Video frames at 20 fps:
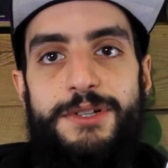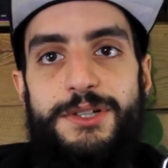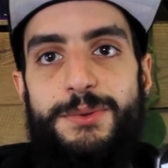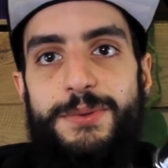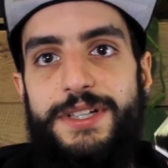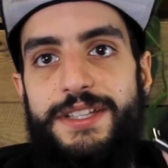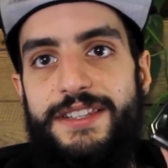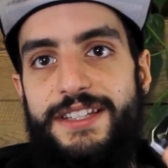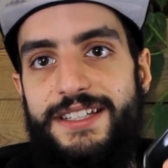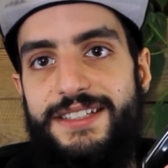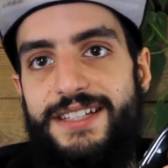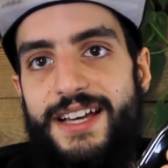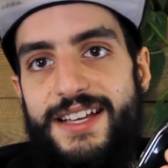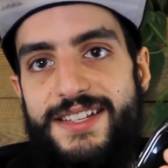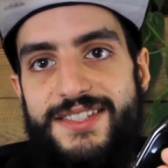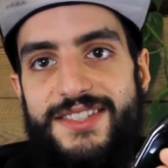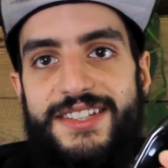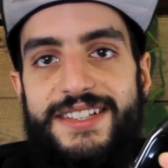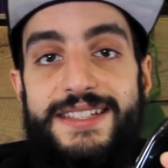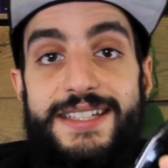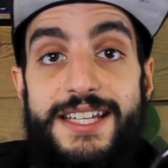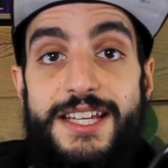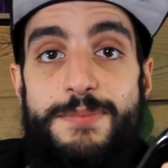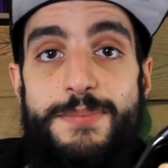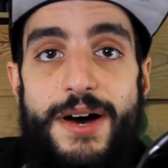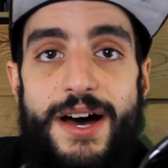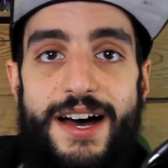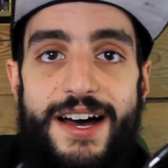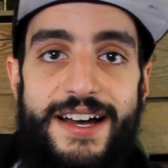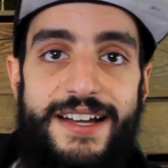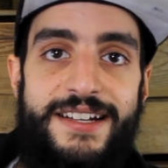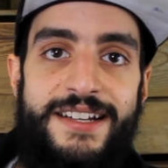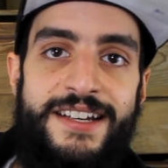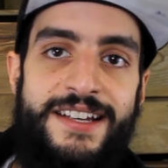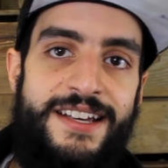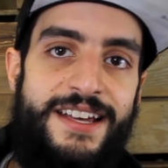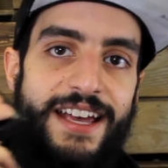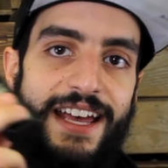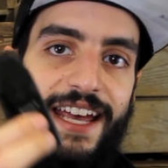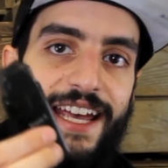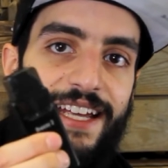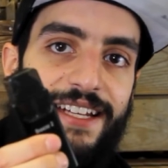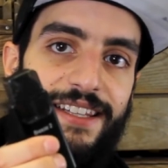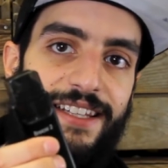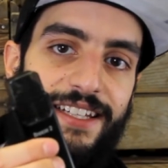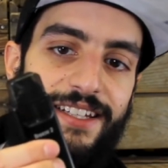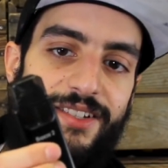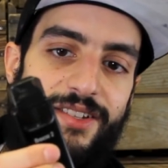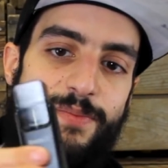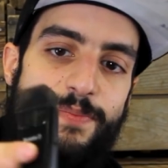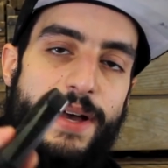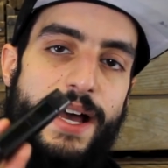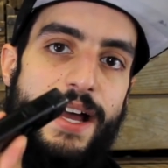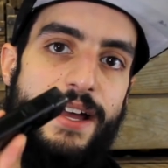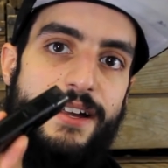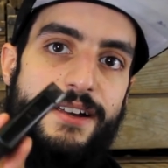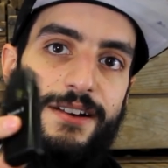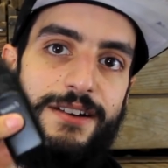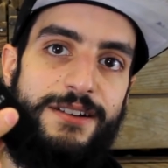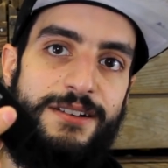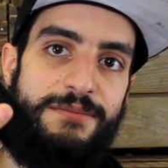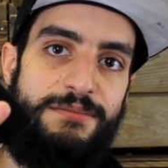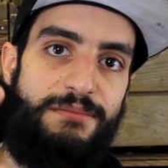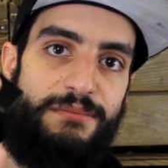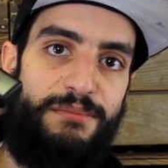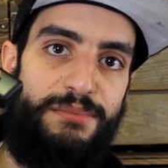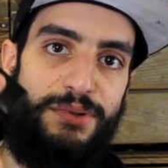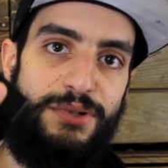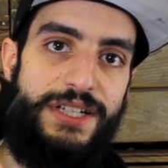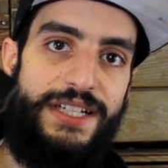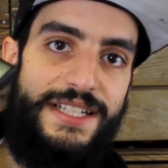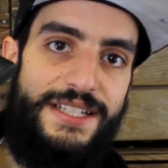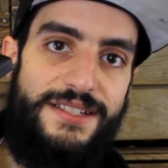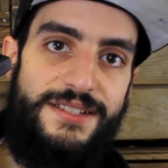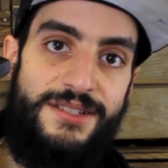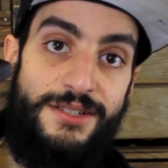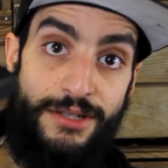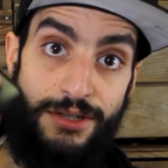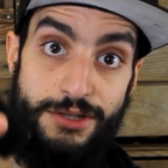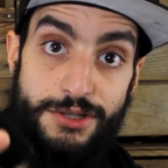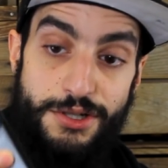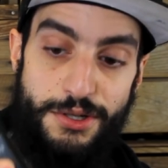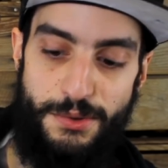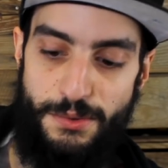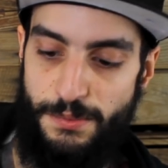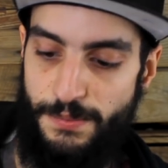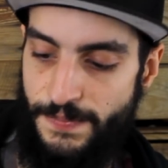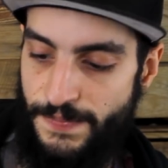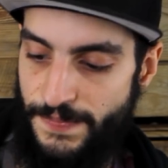between the Telsa Tpod and the Aspire Breeze 2.